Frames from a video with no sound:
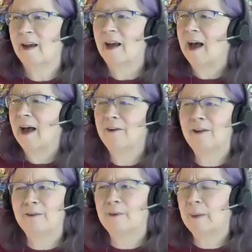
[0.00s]
I don't
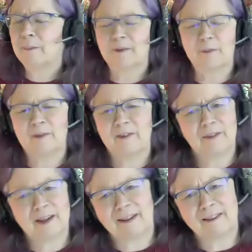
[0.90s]
even remember a
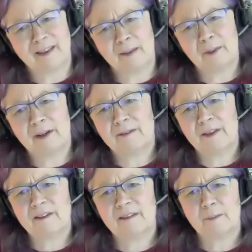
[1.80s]
specific example of
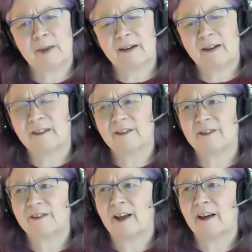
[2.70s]
this, but I
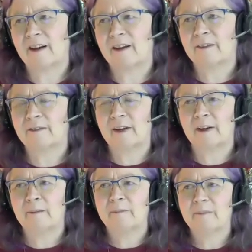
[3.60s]
just thought of
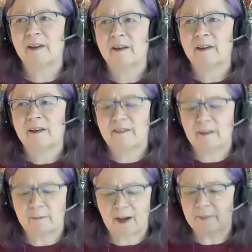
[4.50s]

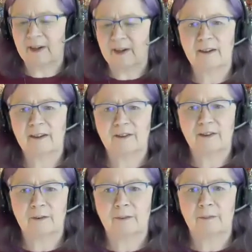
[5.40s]
sometimes an
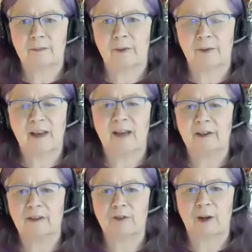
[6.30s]
actor, is
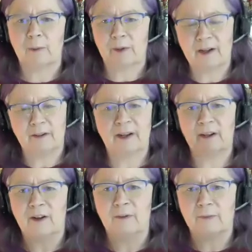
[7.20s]
having trouble hearing a
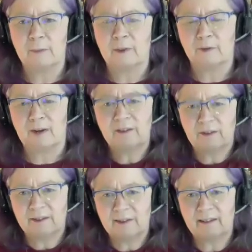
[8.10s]
note from a
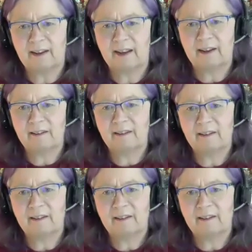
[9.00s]
director and they tighten.